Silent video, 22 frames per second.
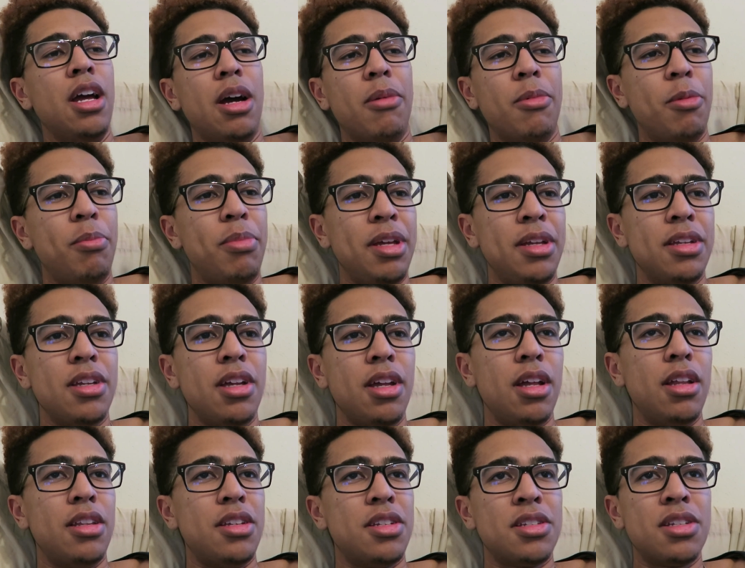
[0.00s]
I'm gonna
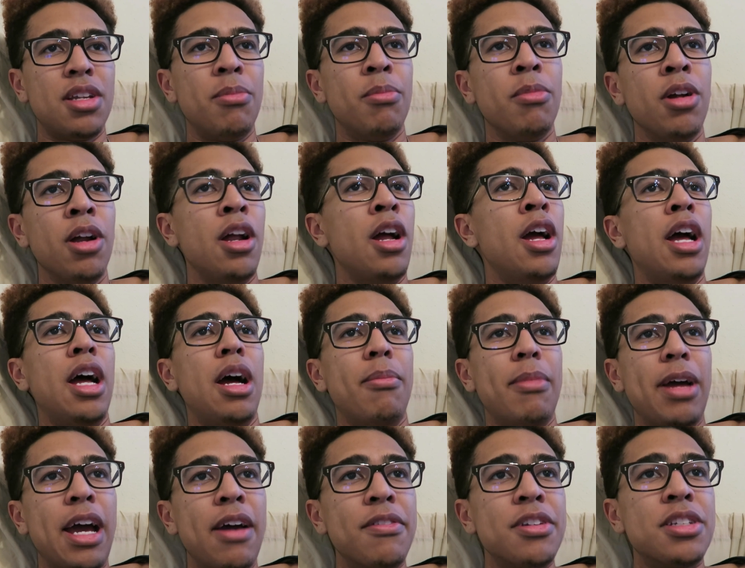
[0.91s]
be this summer, I'm
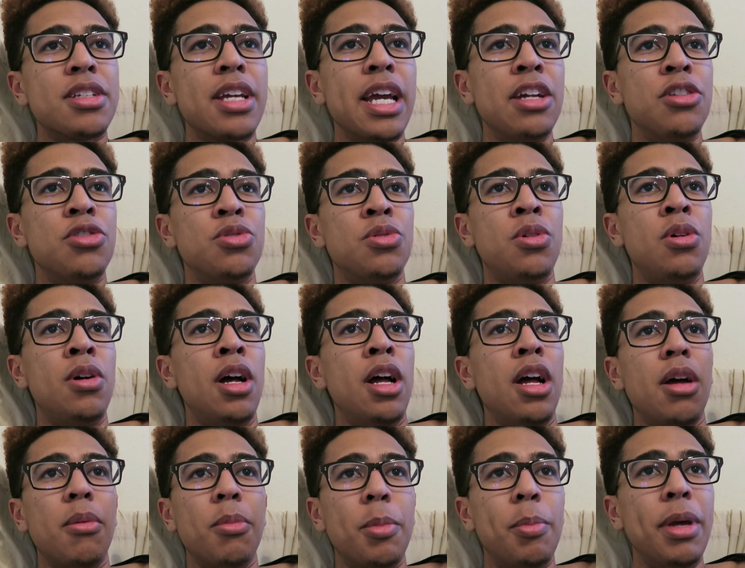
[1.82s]
gonna have a schedule,
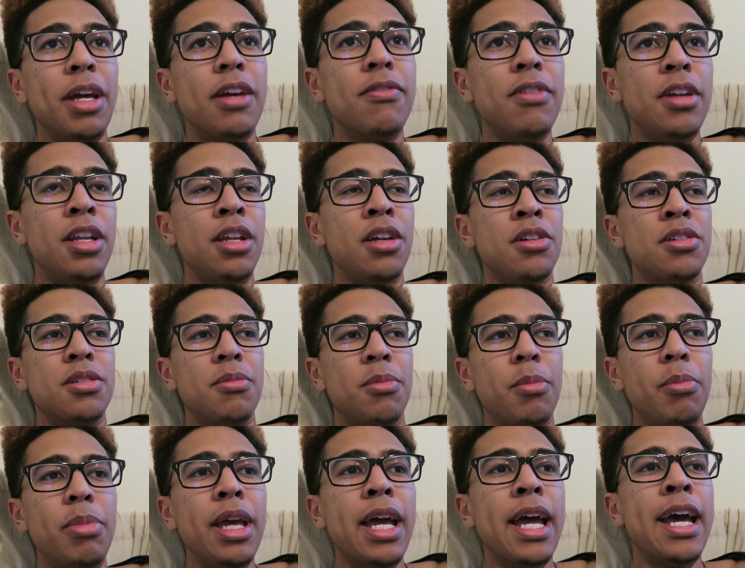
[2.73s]
I'm gonna make videos,
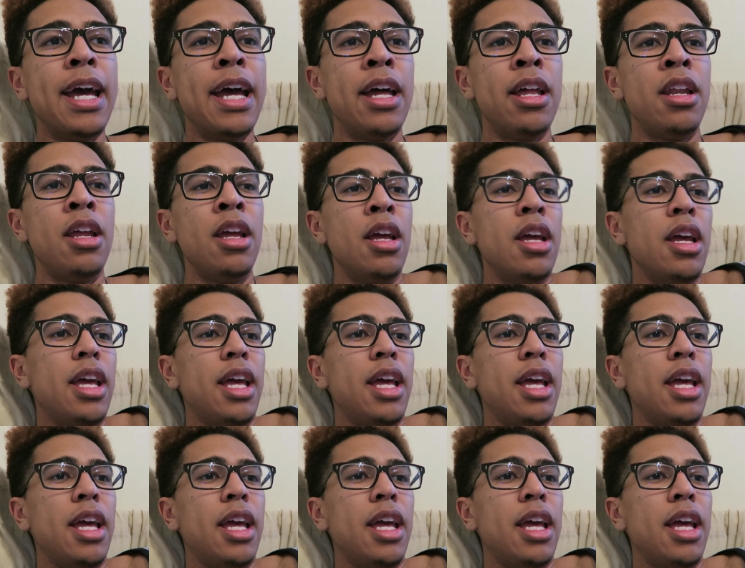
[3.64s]
I'm gonna be ahead,